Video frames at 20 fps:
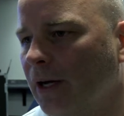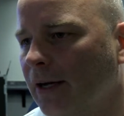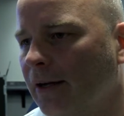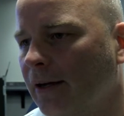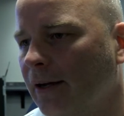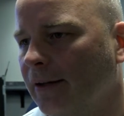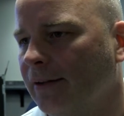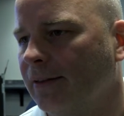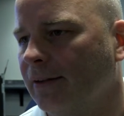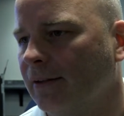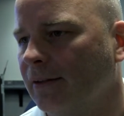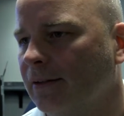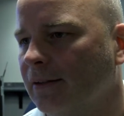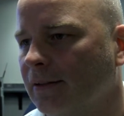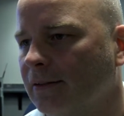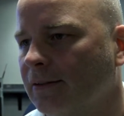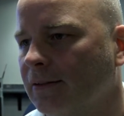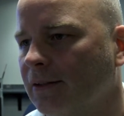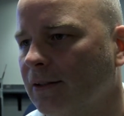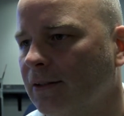I, I, think
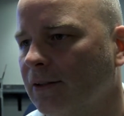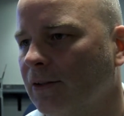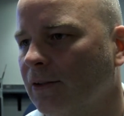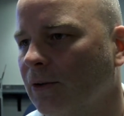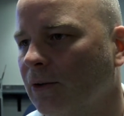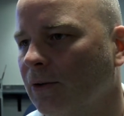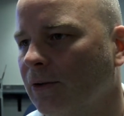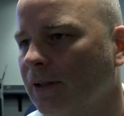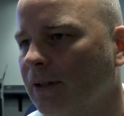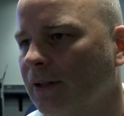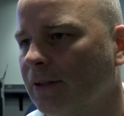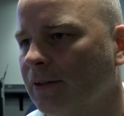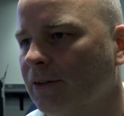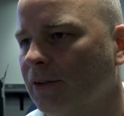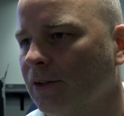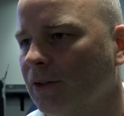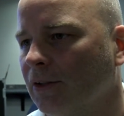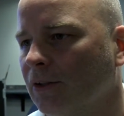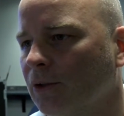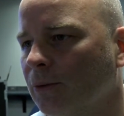that you know the,
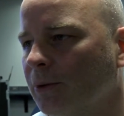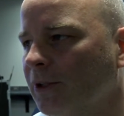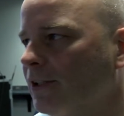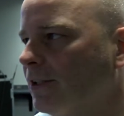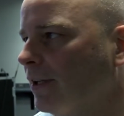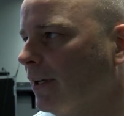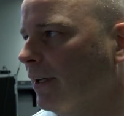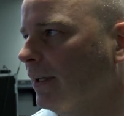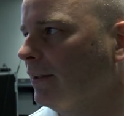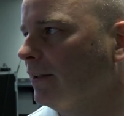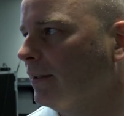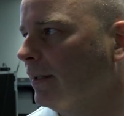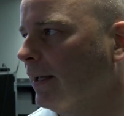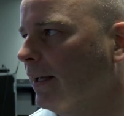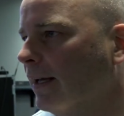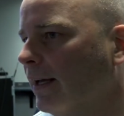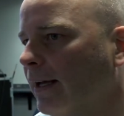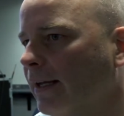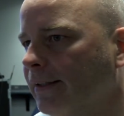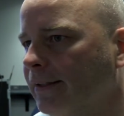they're a little bit tight,
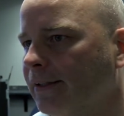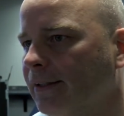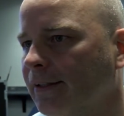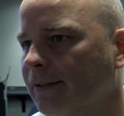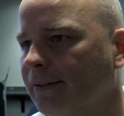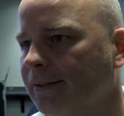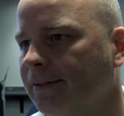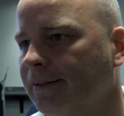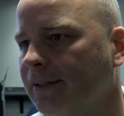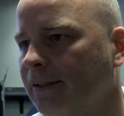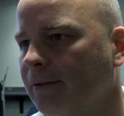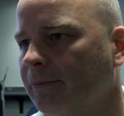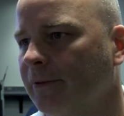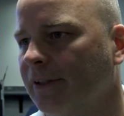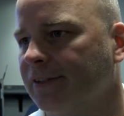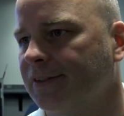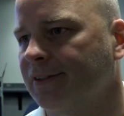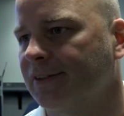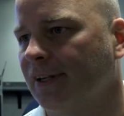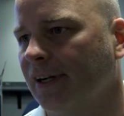and uh, the team
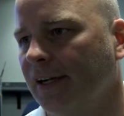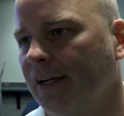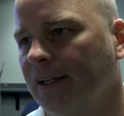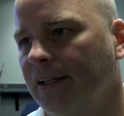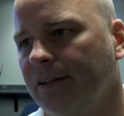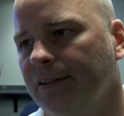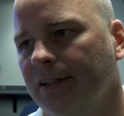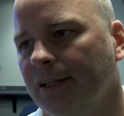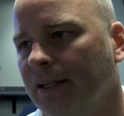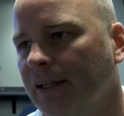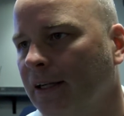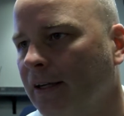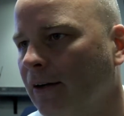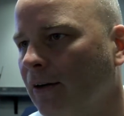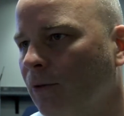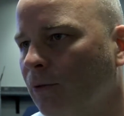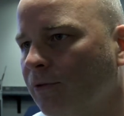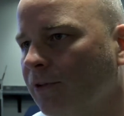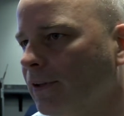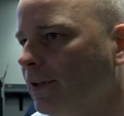that's tight,
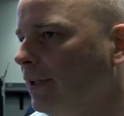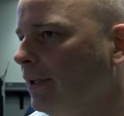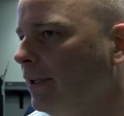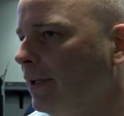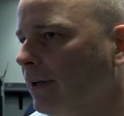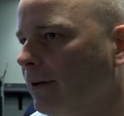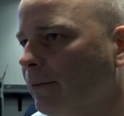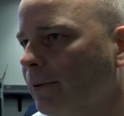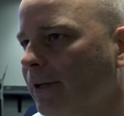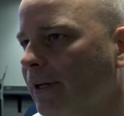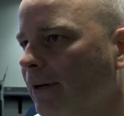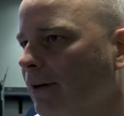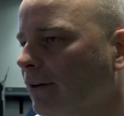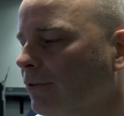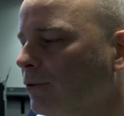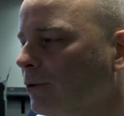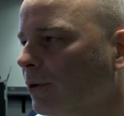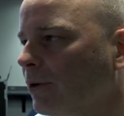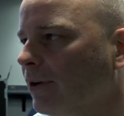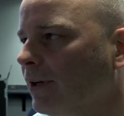hopefully, uh, we get off
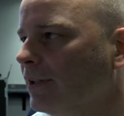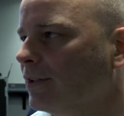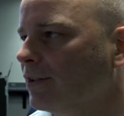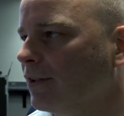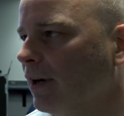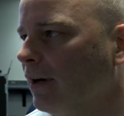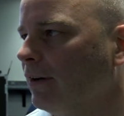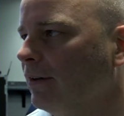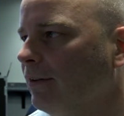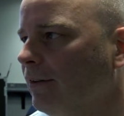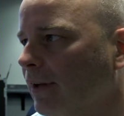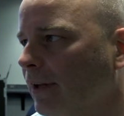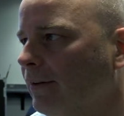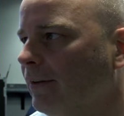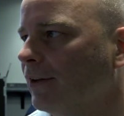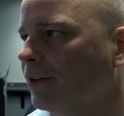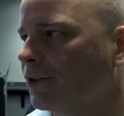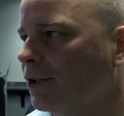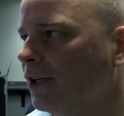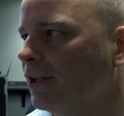to a great start, and
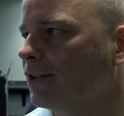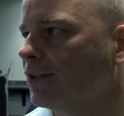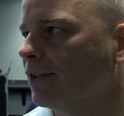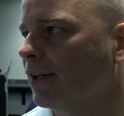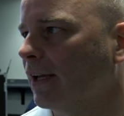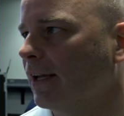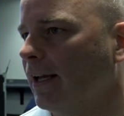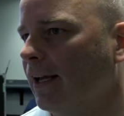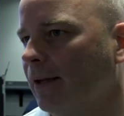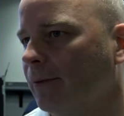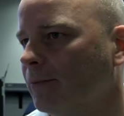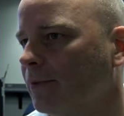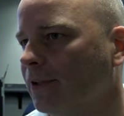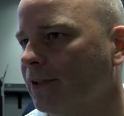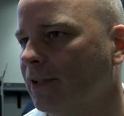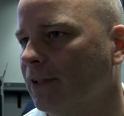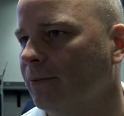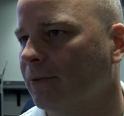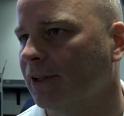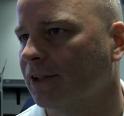they're chasing the game. The
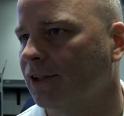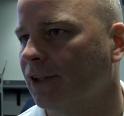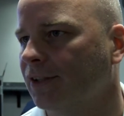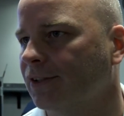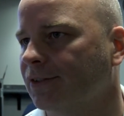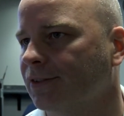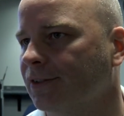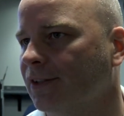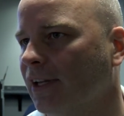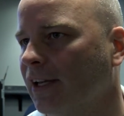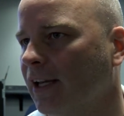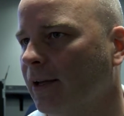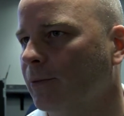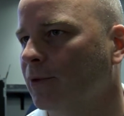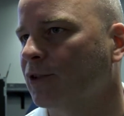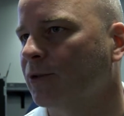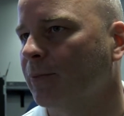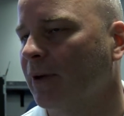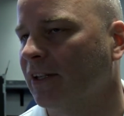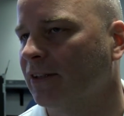team that chases the game
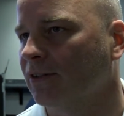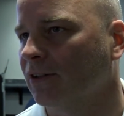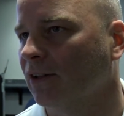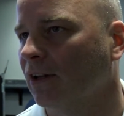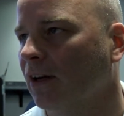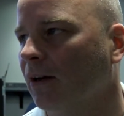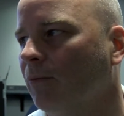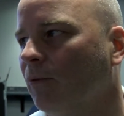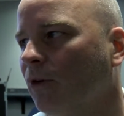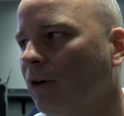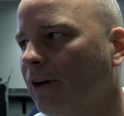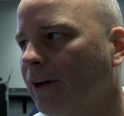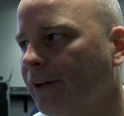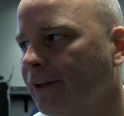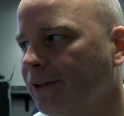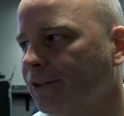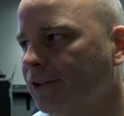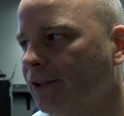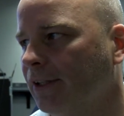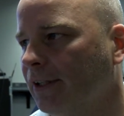expends a lot more
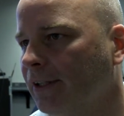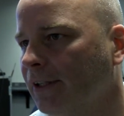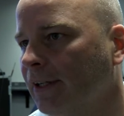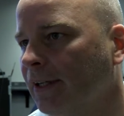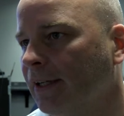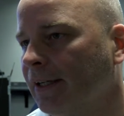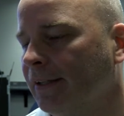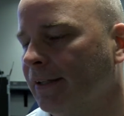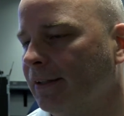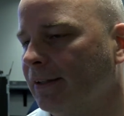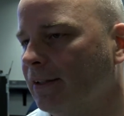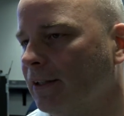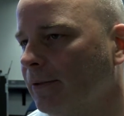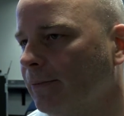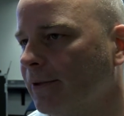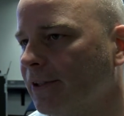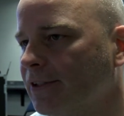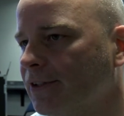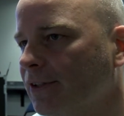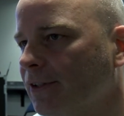energy than the
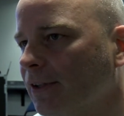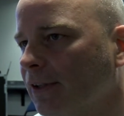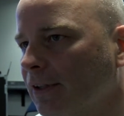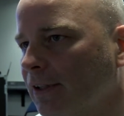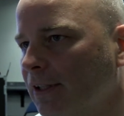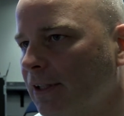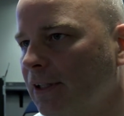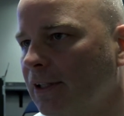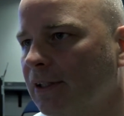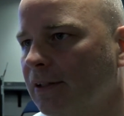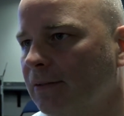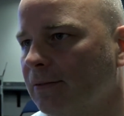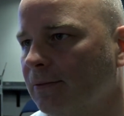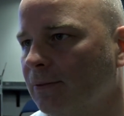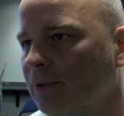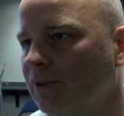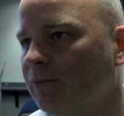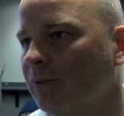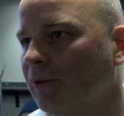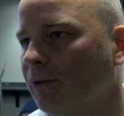team that's in the lead, and
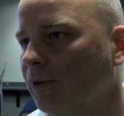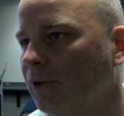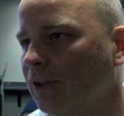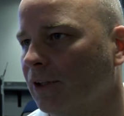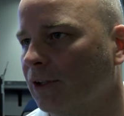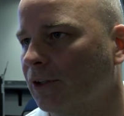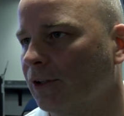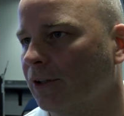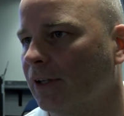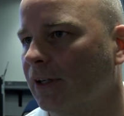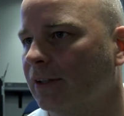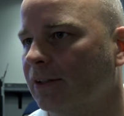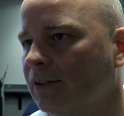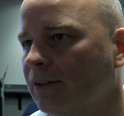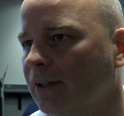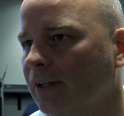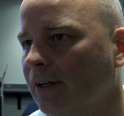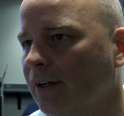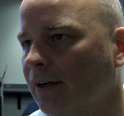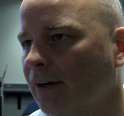we've been really good at
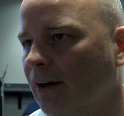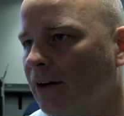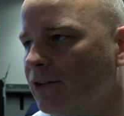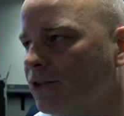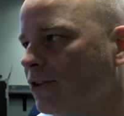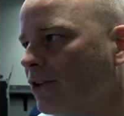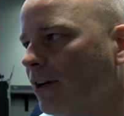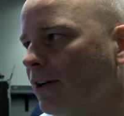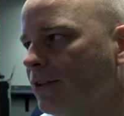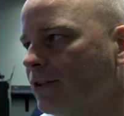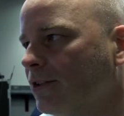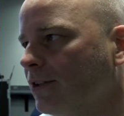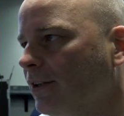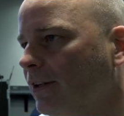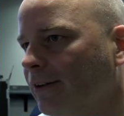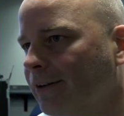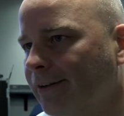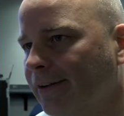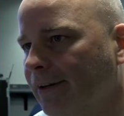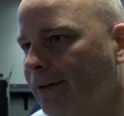uh, our starts
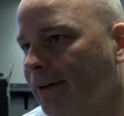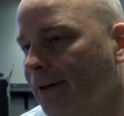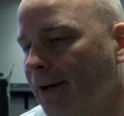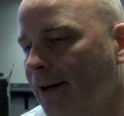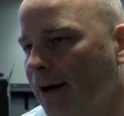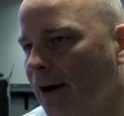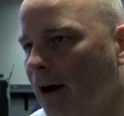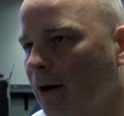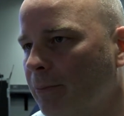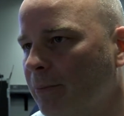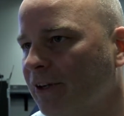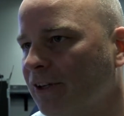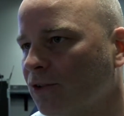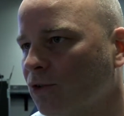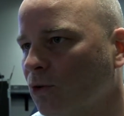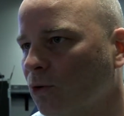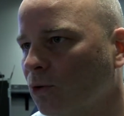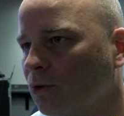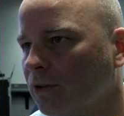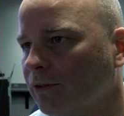here and our, our
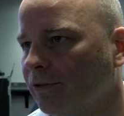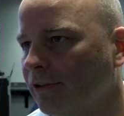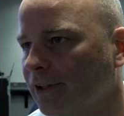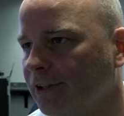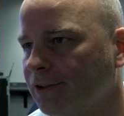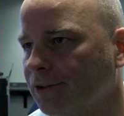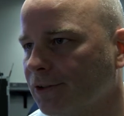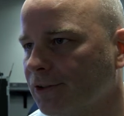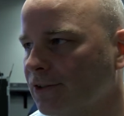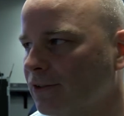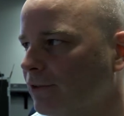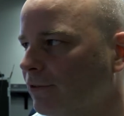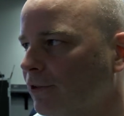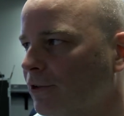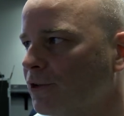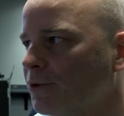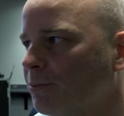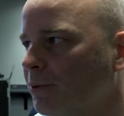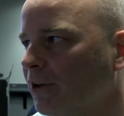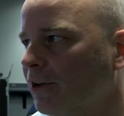biggest goal differentials in the
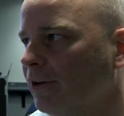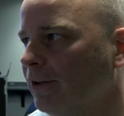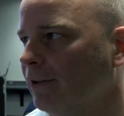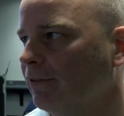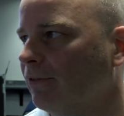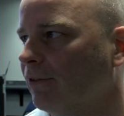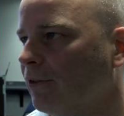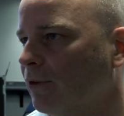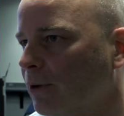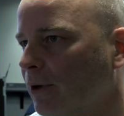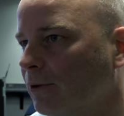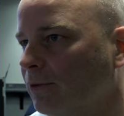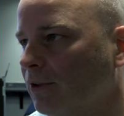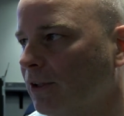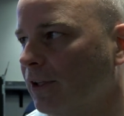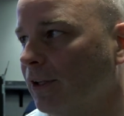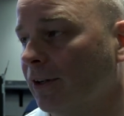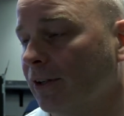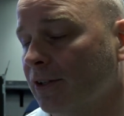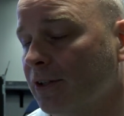first period throughout the
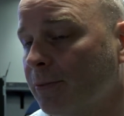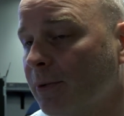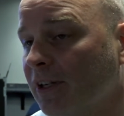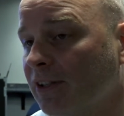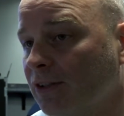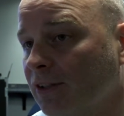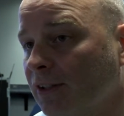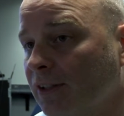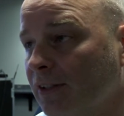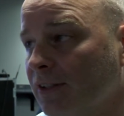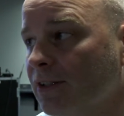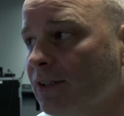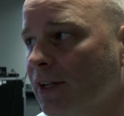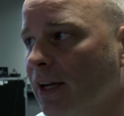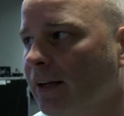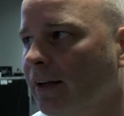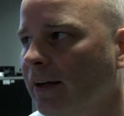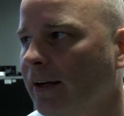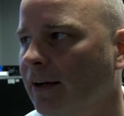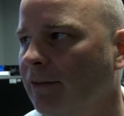year, and especially this
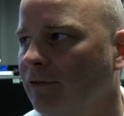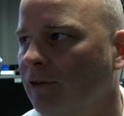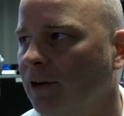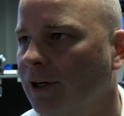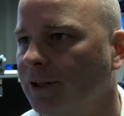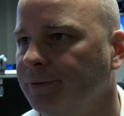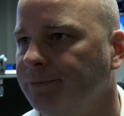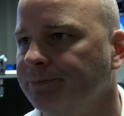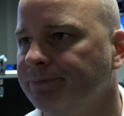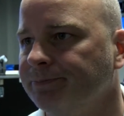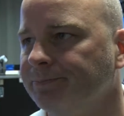second half run.